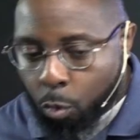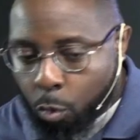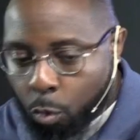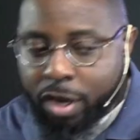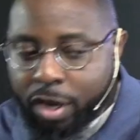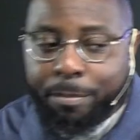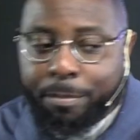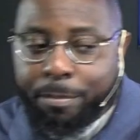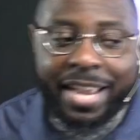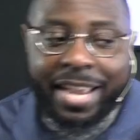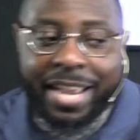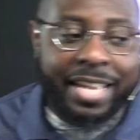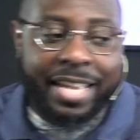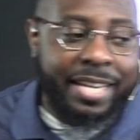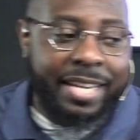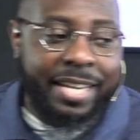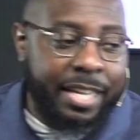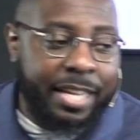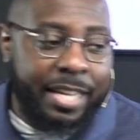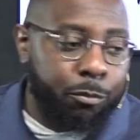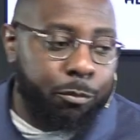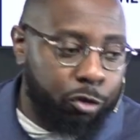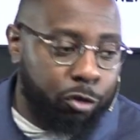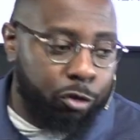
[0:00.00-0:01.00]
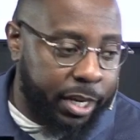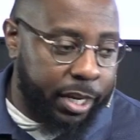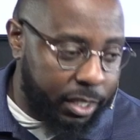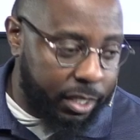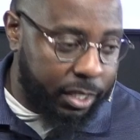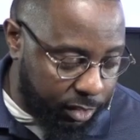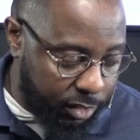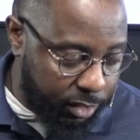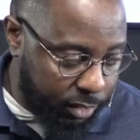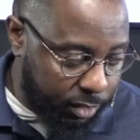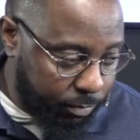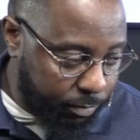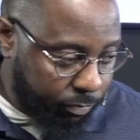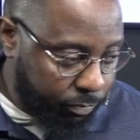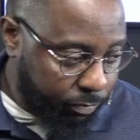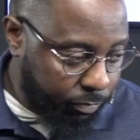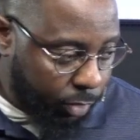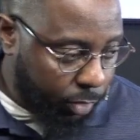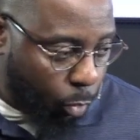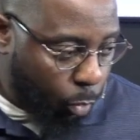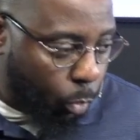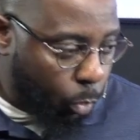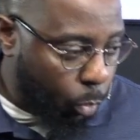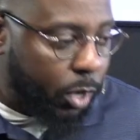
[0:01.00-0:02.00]
We making them rich.
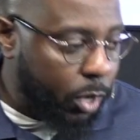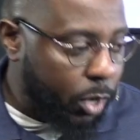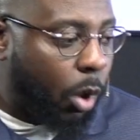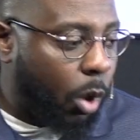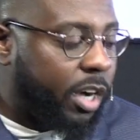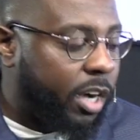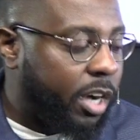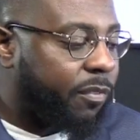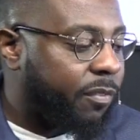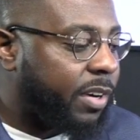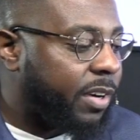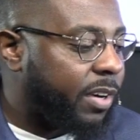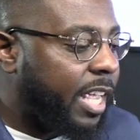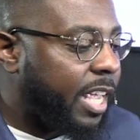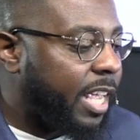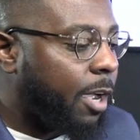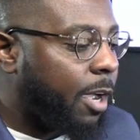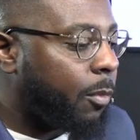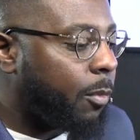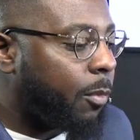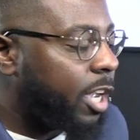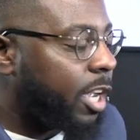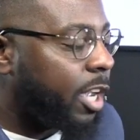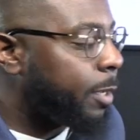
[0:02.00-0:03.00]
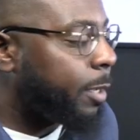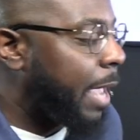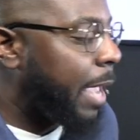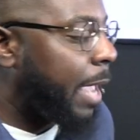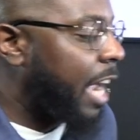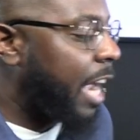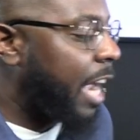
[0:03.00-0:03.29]
We working for them. We don't even